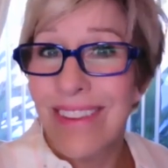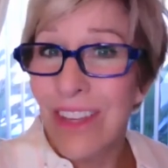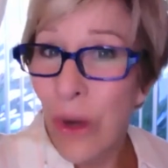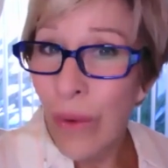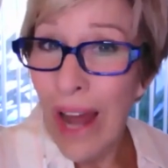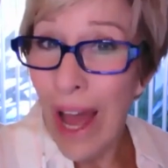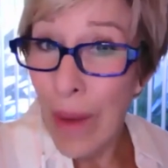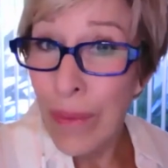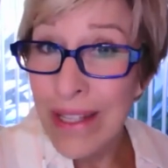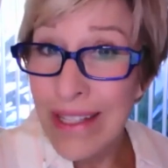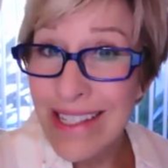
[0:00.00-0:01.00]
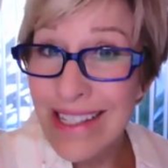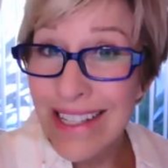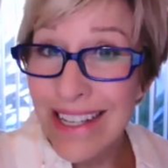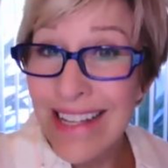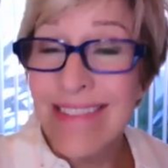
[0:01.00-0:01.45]
You know what happens
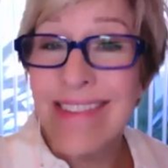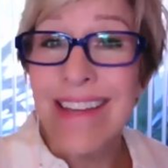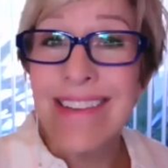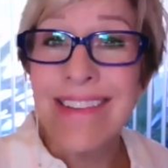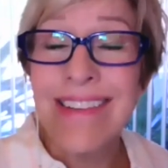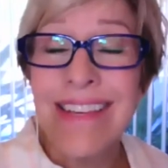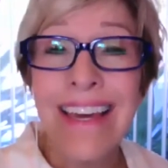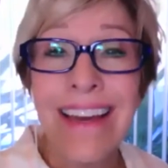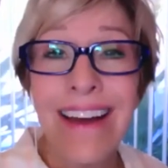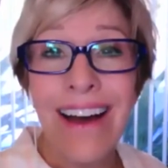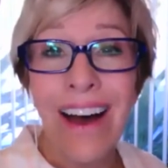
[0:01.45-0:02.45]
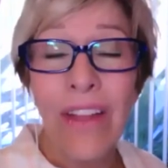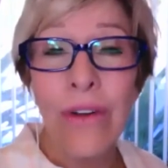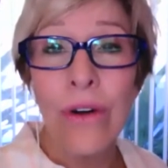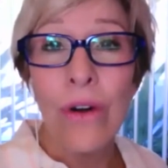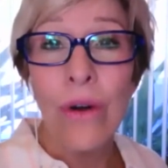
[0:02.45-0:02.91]
is they seek
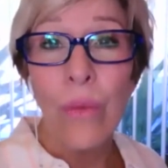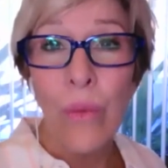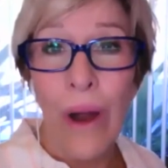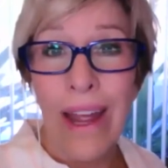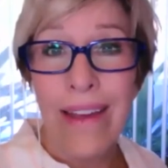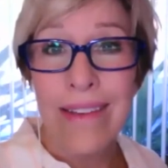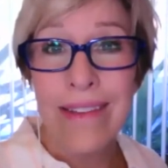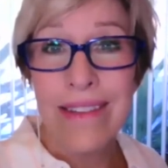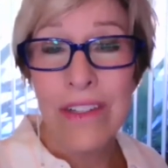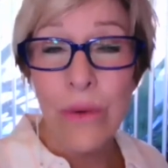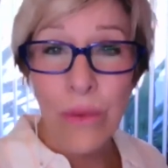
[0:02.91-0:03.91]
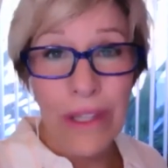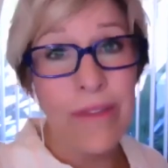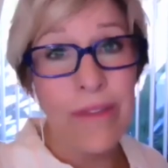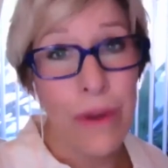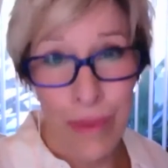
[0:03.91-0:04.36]
other ways to
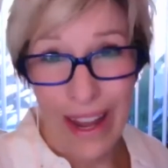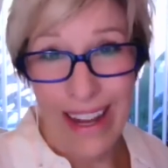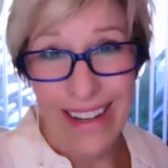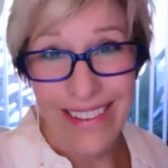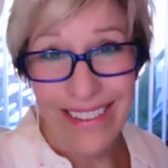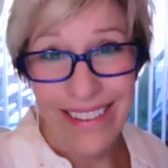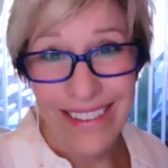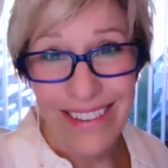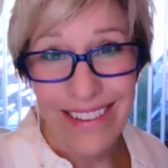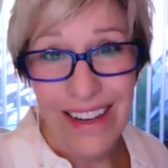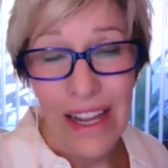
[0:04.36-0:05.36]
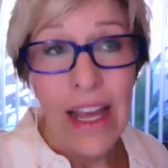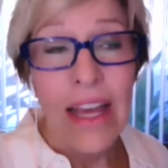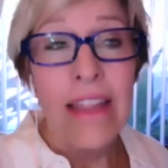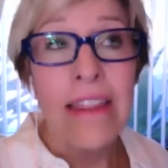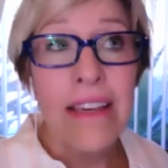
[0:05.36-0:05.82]
relieve their pain.
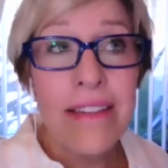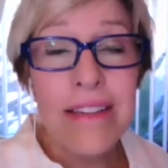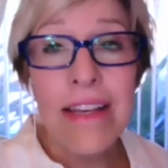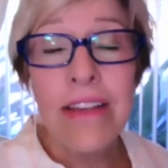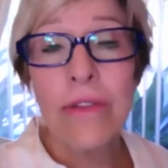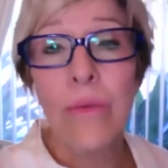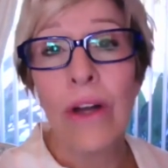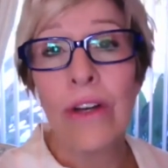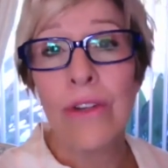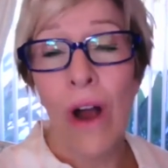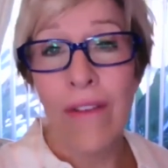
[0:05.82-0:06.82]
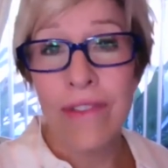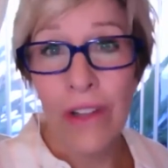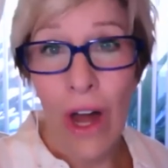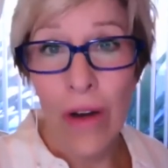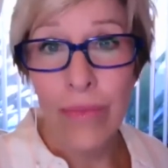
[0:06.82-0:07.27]
This is what drives a
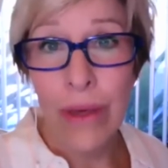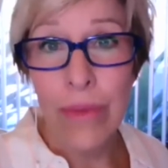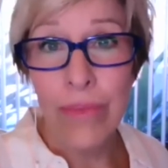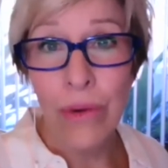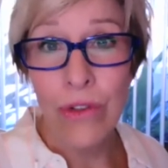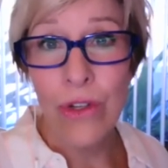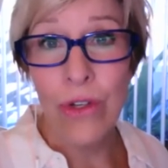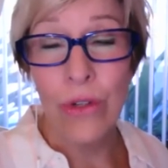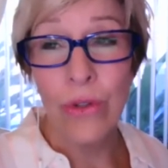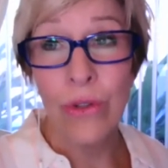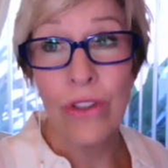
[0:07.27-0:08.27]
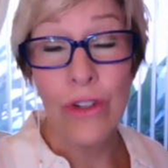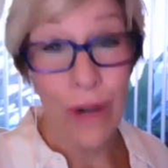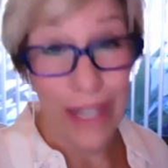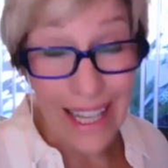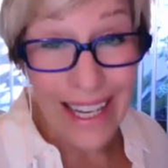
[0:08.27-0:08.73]
lot of people to
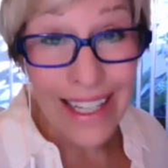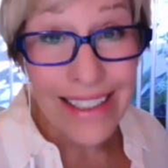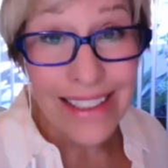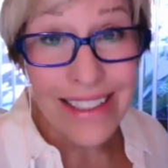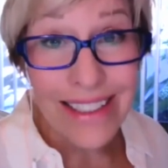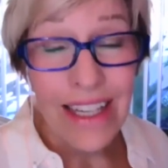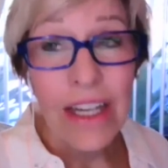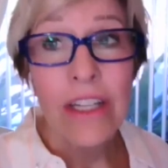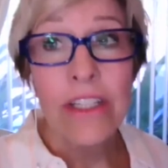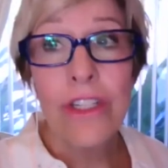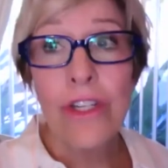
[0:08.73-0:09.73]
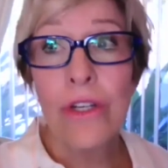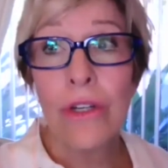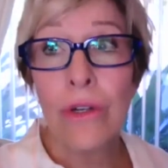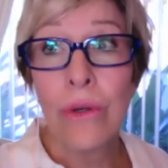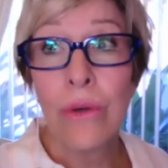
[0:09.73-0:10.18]
drinking,
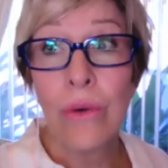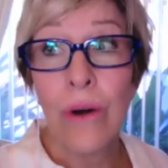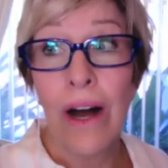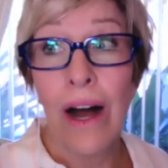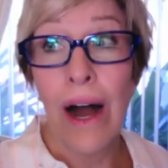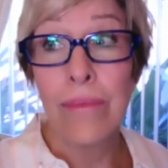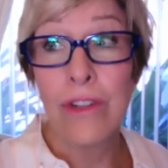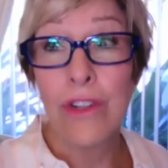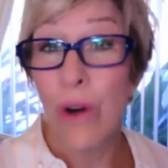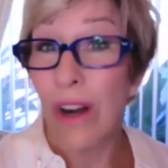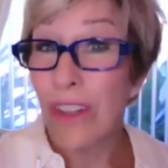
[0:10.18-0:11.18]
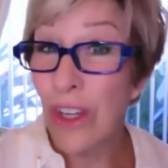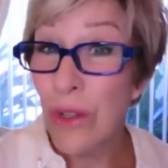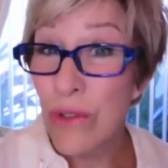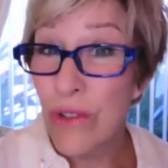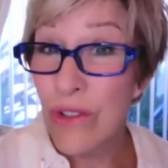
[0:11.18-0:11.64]
to drug
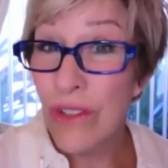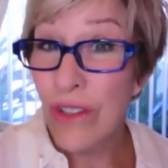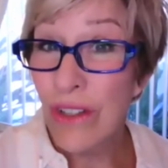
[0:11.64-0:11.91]
use.